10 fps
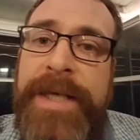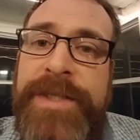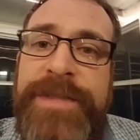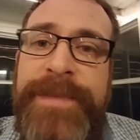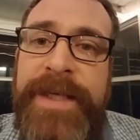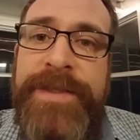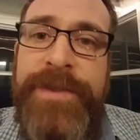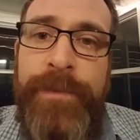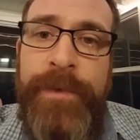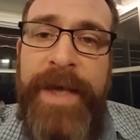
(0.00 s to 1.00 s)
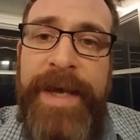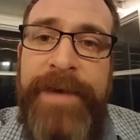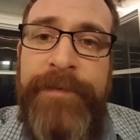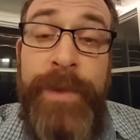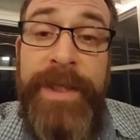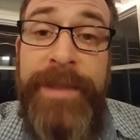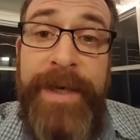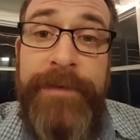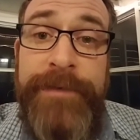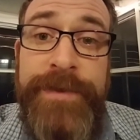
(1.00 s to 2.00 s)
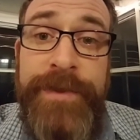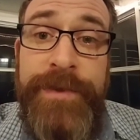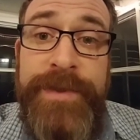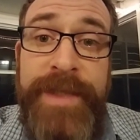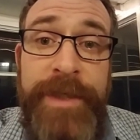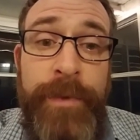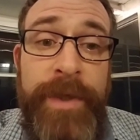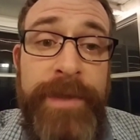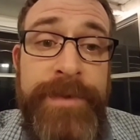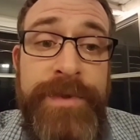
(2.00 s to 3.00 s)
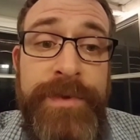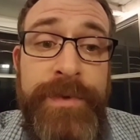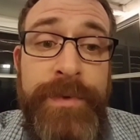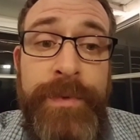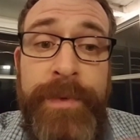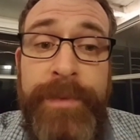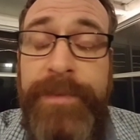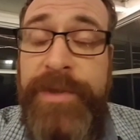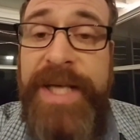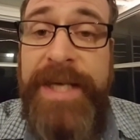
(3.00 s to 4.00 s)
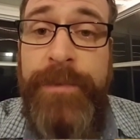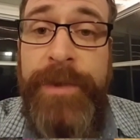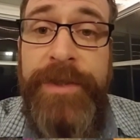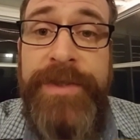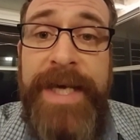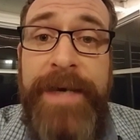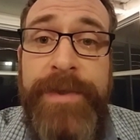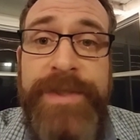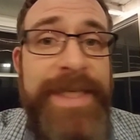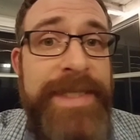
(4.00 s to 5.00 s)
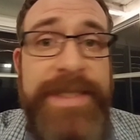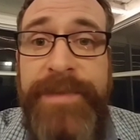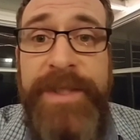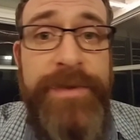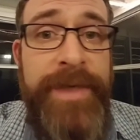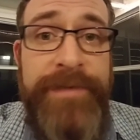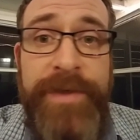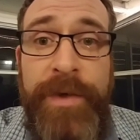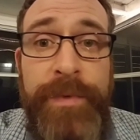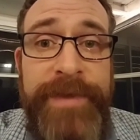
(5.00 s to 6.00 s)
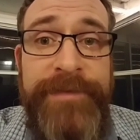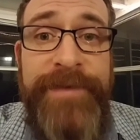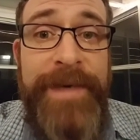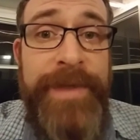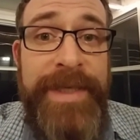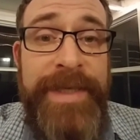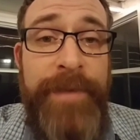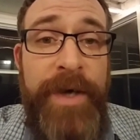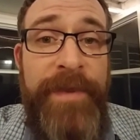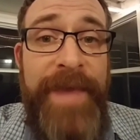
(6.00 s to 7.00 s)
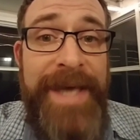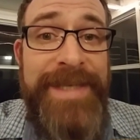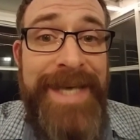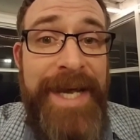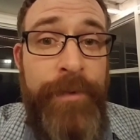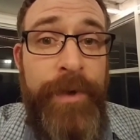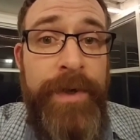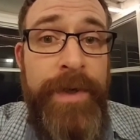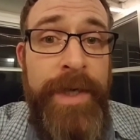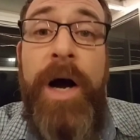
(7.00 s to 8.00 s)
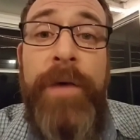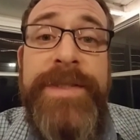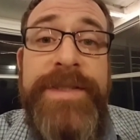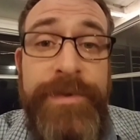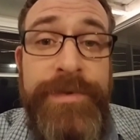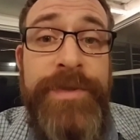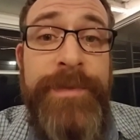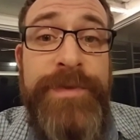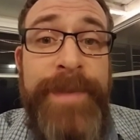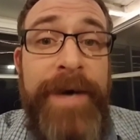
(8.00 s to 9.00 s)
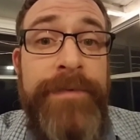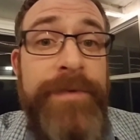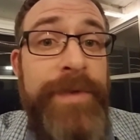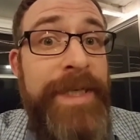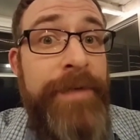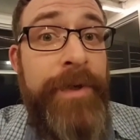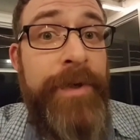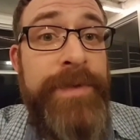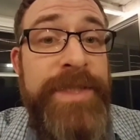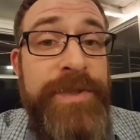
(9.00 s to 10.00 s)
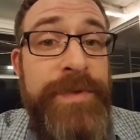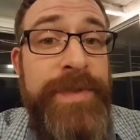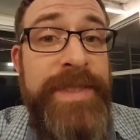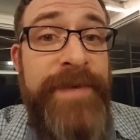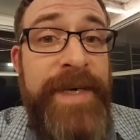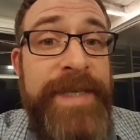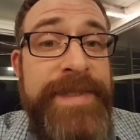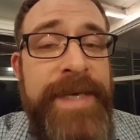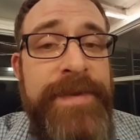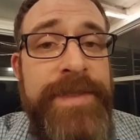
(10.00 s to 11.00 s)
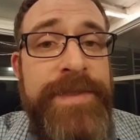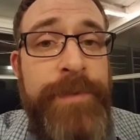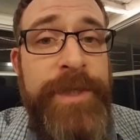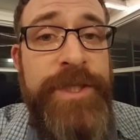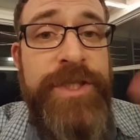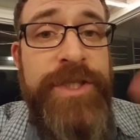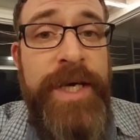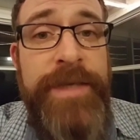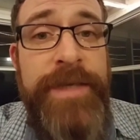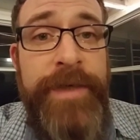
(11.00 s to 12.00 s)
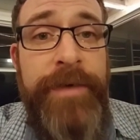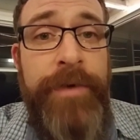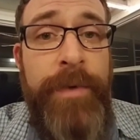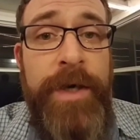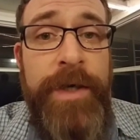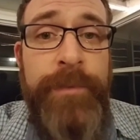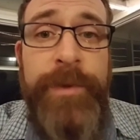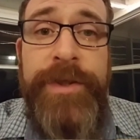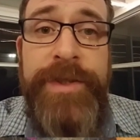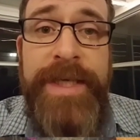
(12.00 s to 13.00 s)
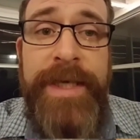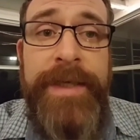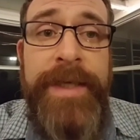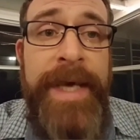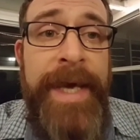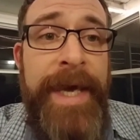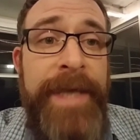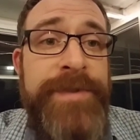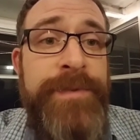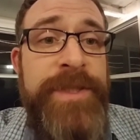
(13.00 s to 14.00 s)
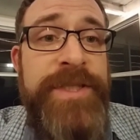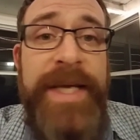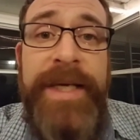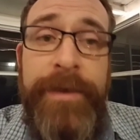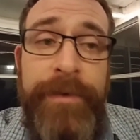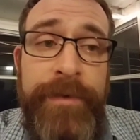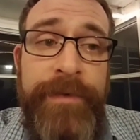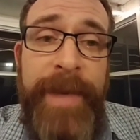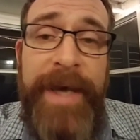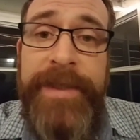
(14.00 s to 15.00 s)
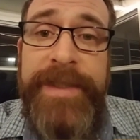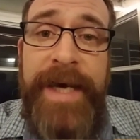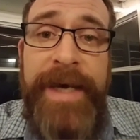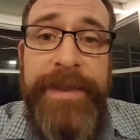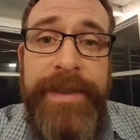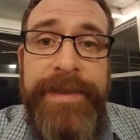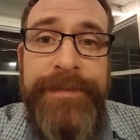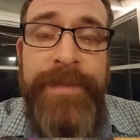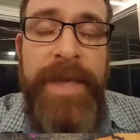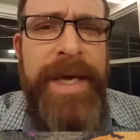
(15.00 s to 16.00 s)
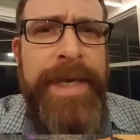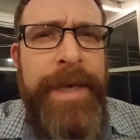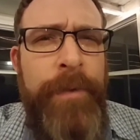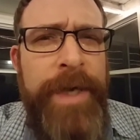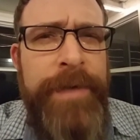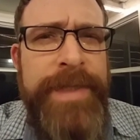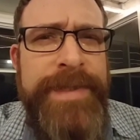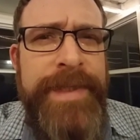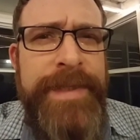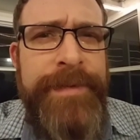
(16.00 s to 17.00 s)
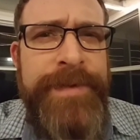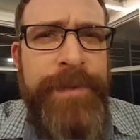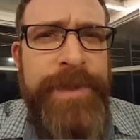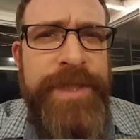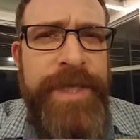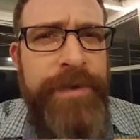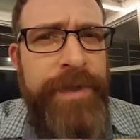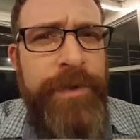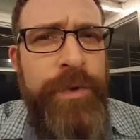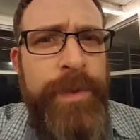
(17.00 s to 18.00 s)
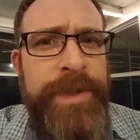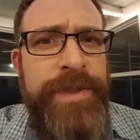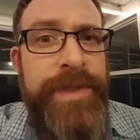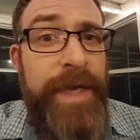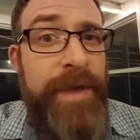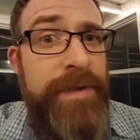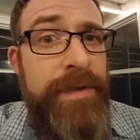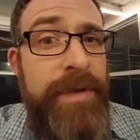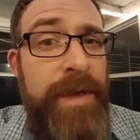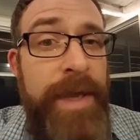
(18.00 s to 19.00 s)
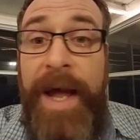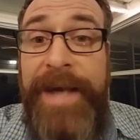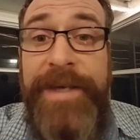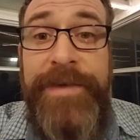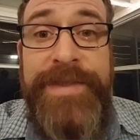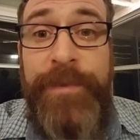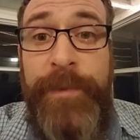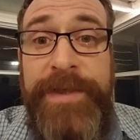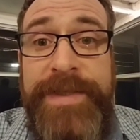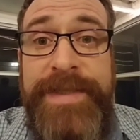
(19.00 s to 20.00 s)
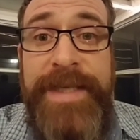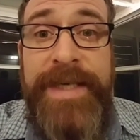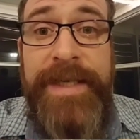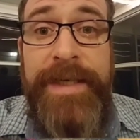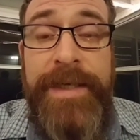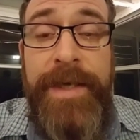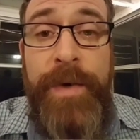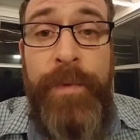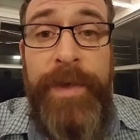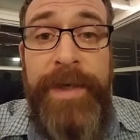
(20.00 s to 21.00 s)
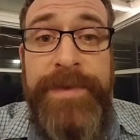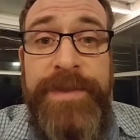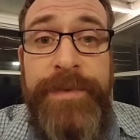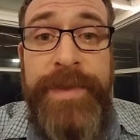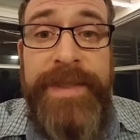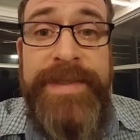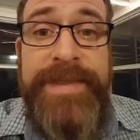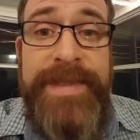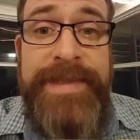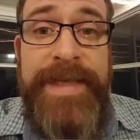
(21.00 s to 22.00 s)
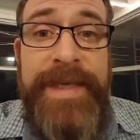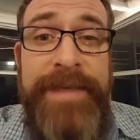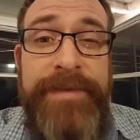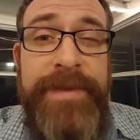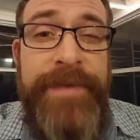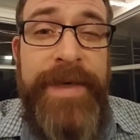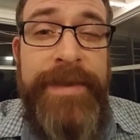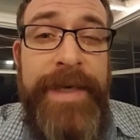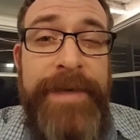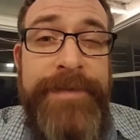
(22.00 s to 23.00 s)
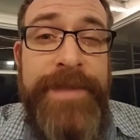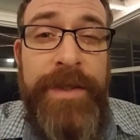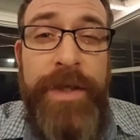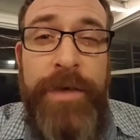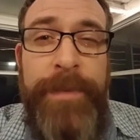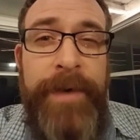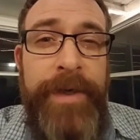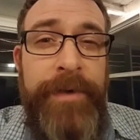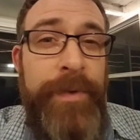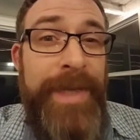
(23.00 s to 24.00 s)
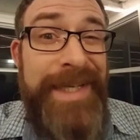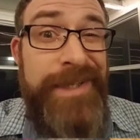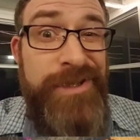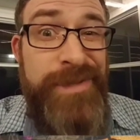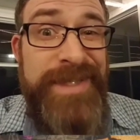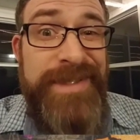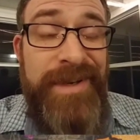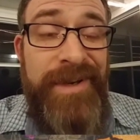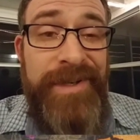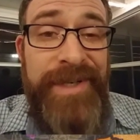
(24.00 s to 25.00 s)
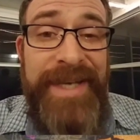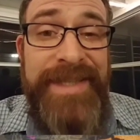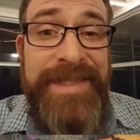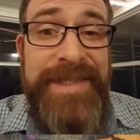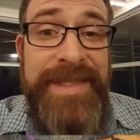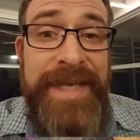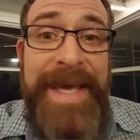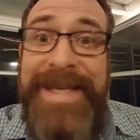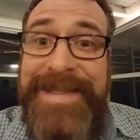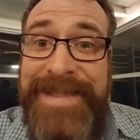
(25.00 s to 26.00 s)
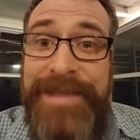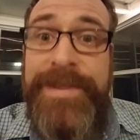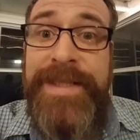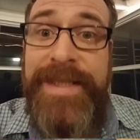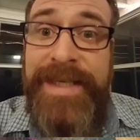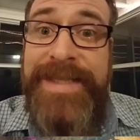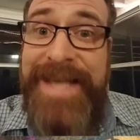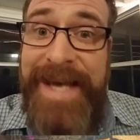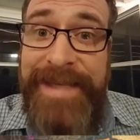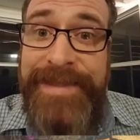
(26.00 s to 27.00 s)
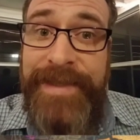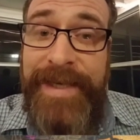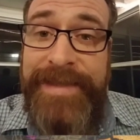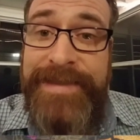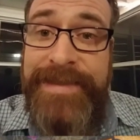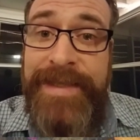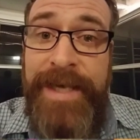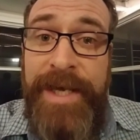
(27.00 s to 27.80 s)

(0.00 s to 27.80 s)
Just because you have really powerful Zeus and you want him to protect one of your towers, that doesn't mean you have to only fight with him on that tower. Always use your most powerful hero to do these fights and then switch another hero on when you're done. And switch that hero from island to island. Now, why do I say to switch another hero when you're done? I noticed the weirdest thing when I was doing this is that even if I left a low power hero like Anubis on an island, it seemed to get attacked less.